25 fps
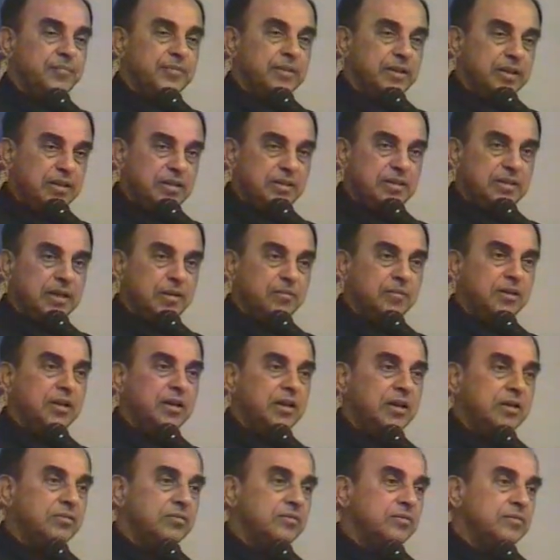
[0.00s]
In Tamil
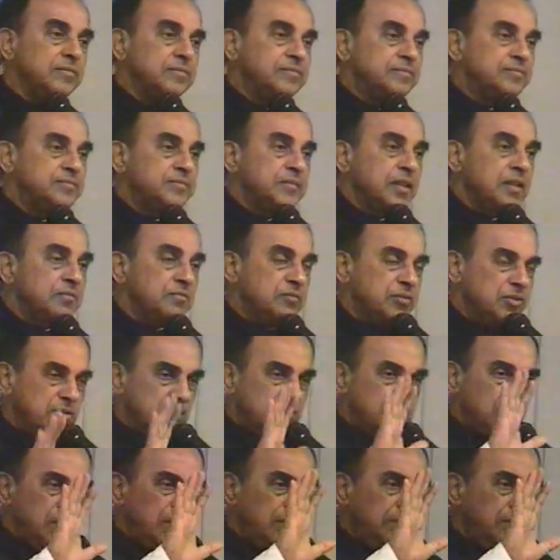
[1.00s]
Nadu, which is
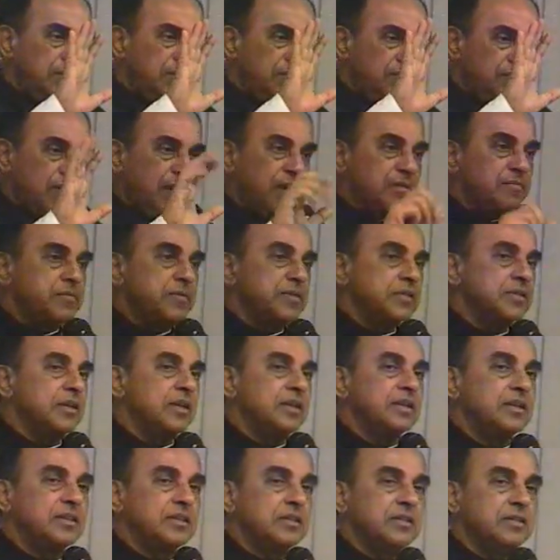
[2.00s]
only
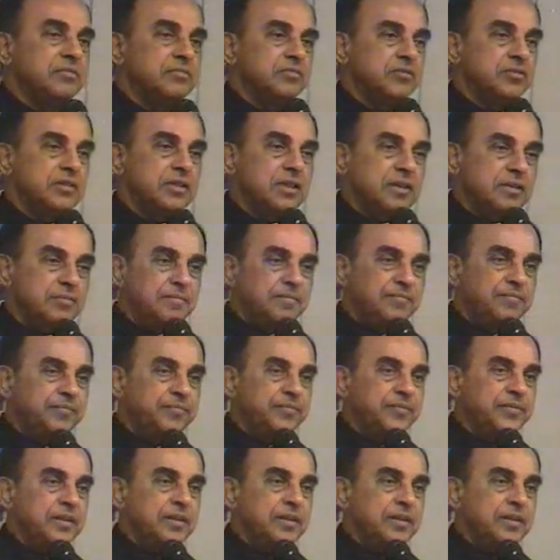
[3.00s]
5% Muslim,